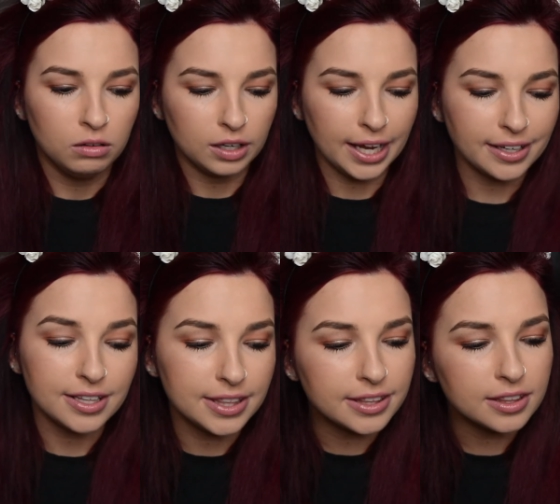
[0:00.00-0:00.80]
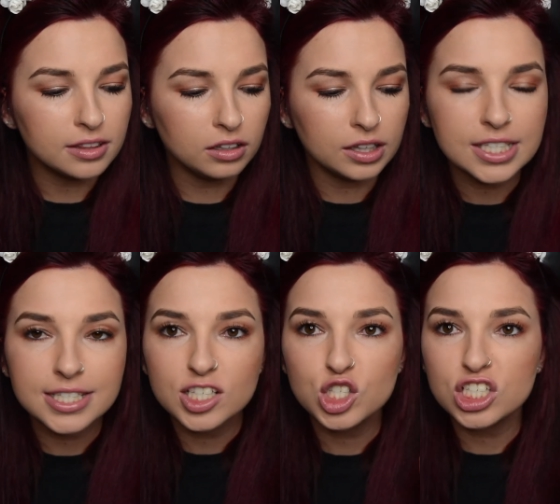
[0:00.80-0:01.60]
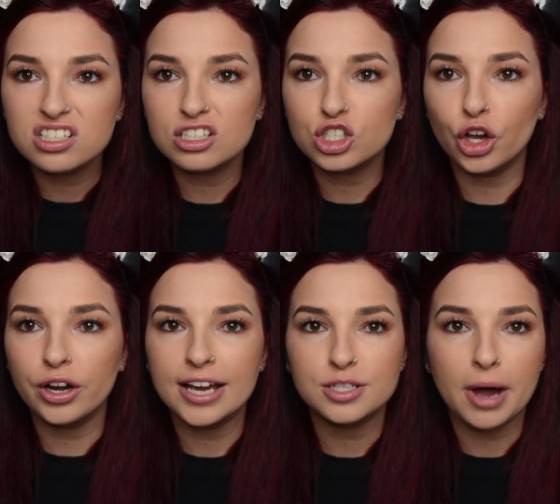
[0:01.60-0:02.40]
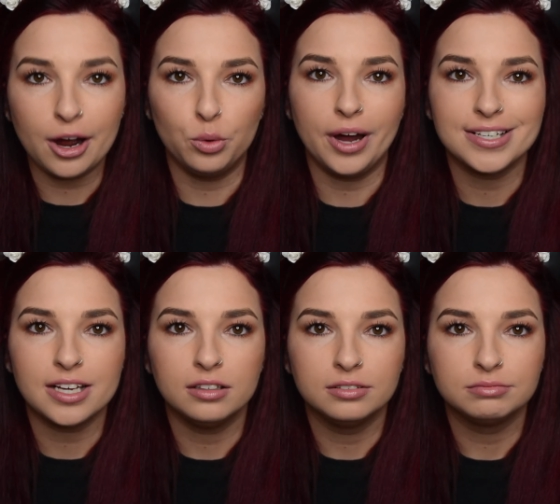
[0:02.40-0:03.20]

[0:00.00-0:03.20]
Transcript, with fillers: Like, this is just as good as my all-nighter.